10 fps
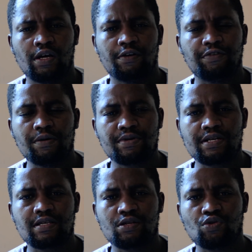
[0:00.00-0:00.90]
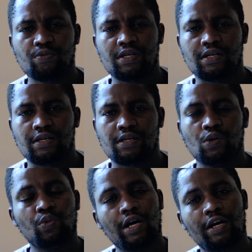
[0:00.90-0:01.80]
Fabrics are so many.
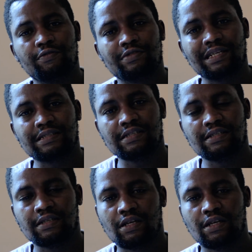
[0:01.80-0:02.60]
We have satin,